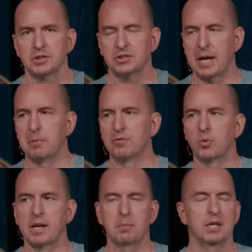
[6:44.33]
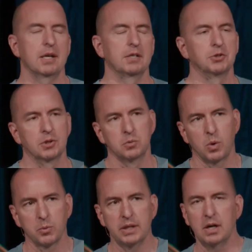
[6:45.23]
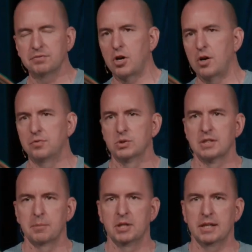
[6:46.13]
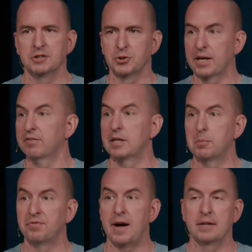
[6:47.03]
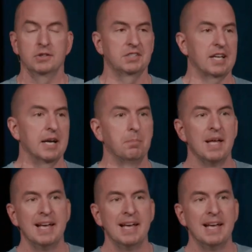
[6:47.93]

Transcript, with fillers: They stand before Nebuchadnezzar, and where we left off was Nebuchadnezzar giving them a final exam.